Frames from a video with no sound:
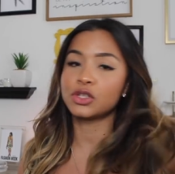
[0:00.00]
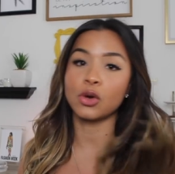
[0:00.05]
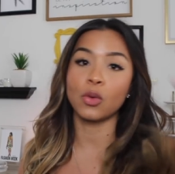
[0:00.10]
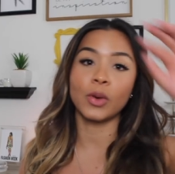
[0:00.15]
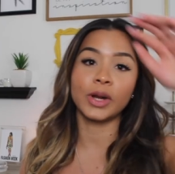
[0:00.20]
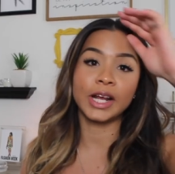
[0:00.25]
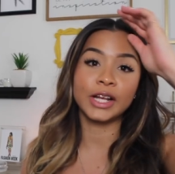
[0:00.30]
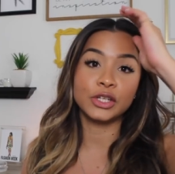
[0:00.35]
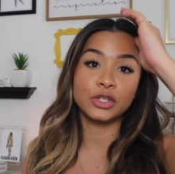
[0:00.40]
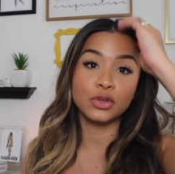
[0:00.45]
So
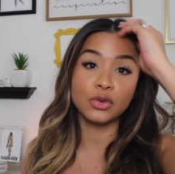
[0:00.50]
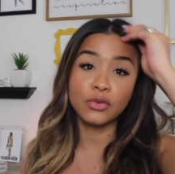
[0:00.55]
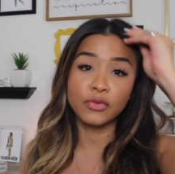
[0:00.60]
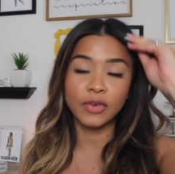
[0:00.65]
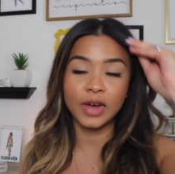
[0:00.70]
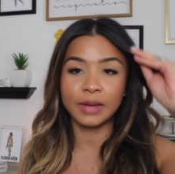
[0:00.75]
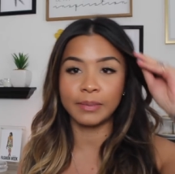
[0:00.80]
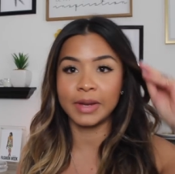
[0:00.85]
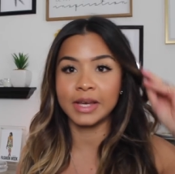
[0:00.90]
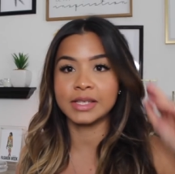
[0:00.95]
when I do
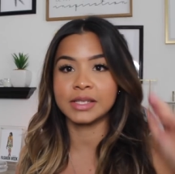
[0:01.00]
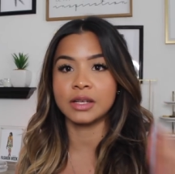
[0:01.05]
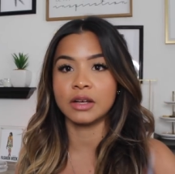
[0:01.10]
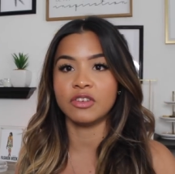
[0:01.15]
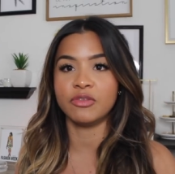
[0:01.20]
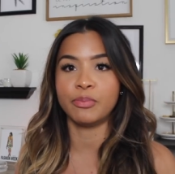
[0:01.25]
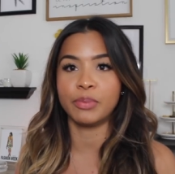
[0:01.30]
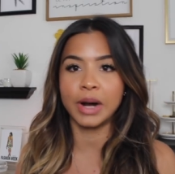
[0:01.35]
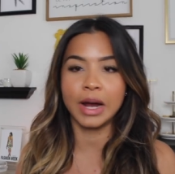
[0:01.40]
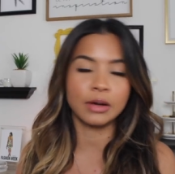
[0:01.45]
find
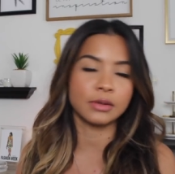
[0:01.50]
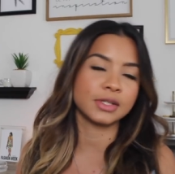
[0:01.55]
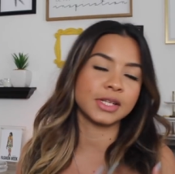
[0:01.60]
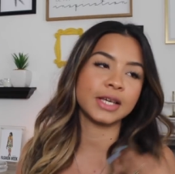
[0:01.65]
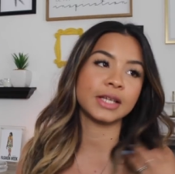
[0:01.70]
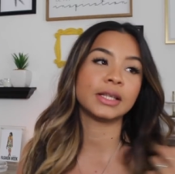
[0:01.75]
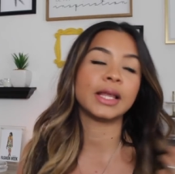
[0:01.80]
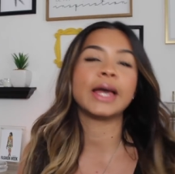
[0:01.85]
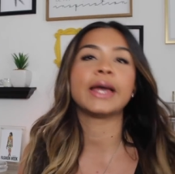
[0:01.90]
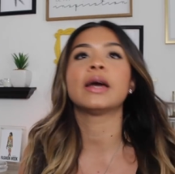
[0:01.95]
myself
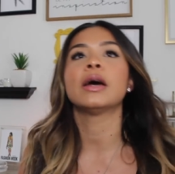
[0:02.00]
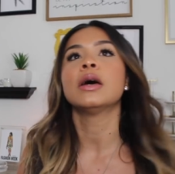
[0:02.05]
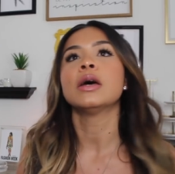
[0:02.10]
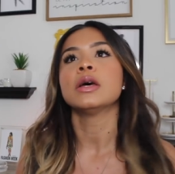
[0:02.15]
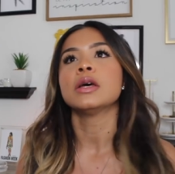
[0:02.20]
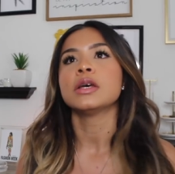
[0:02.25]
browsing like